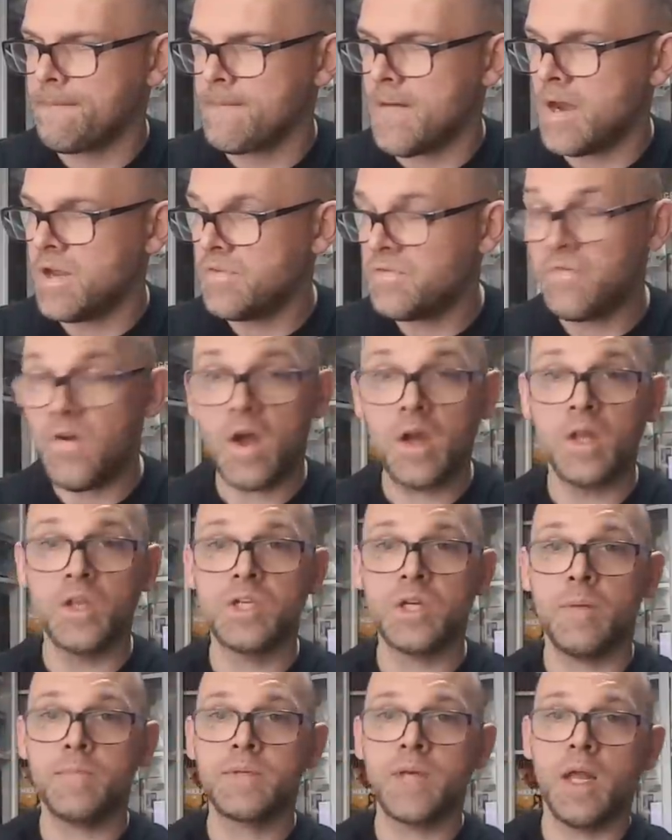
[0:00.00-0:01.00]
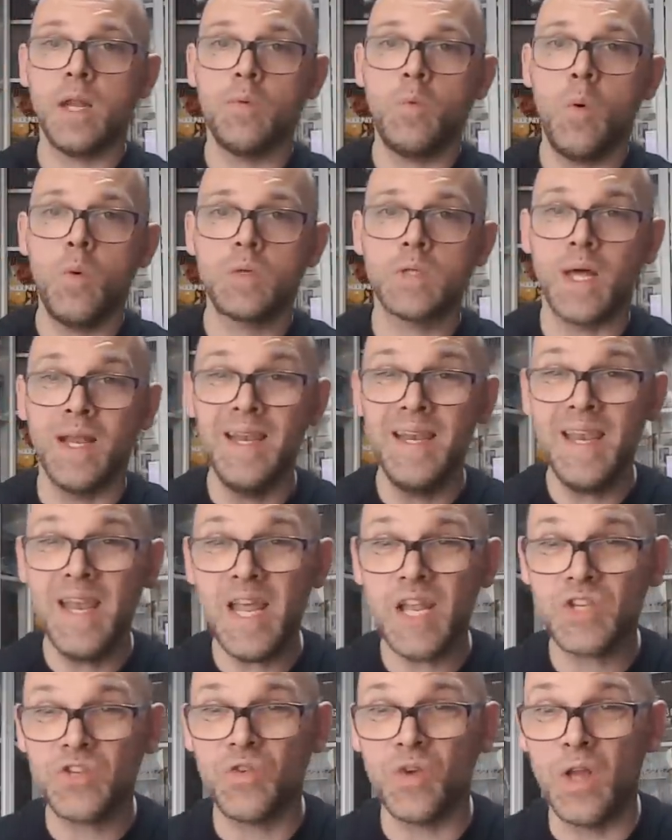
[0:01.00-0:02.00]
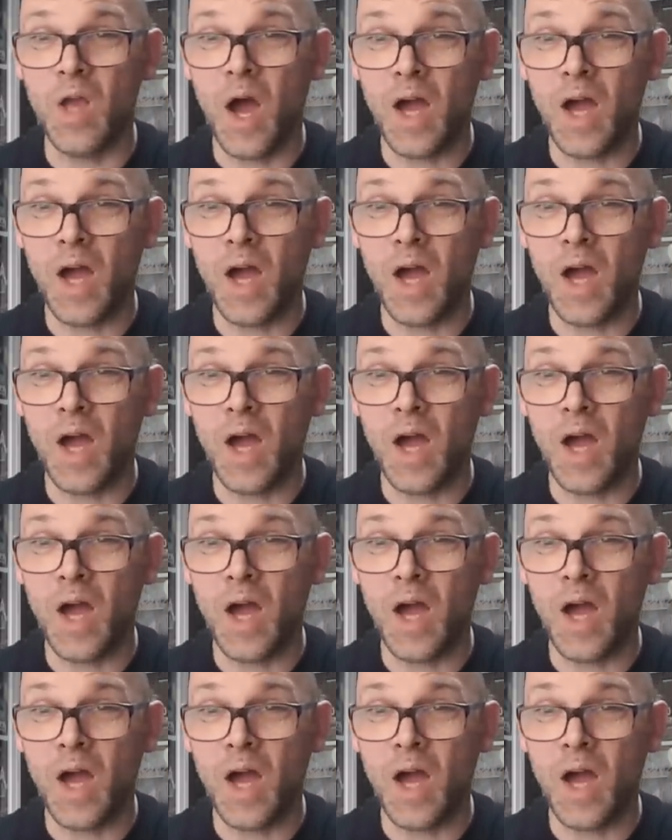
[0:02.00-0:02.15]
this fucker jumped out of the water. And literally,